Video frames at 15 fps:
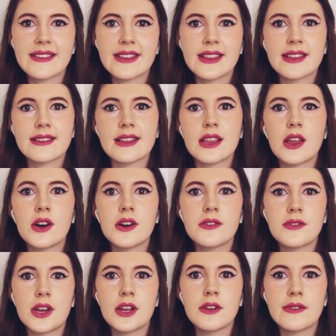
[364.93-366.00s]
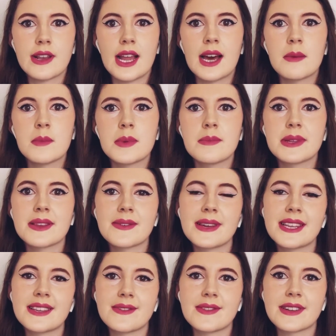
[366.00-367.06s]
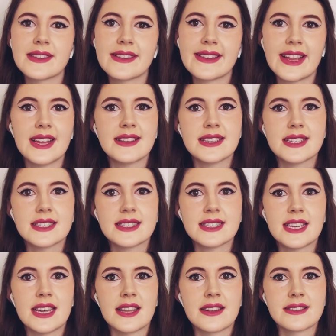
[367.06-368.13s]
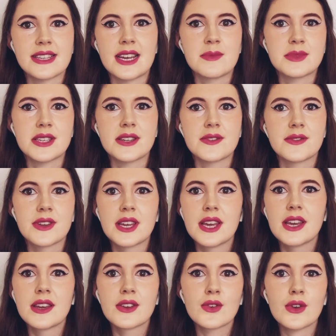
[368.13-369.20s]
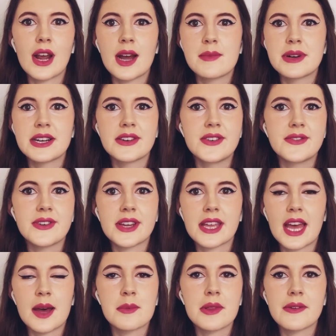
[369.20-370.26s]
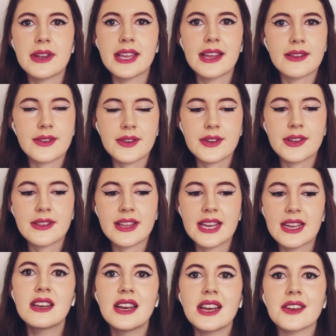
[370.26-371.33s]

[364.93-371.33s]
So there's a lot of overlap between different stages in terms of grammar, vocabulary, that sort of thing.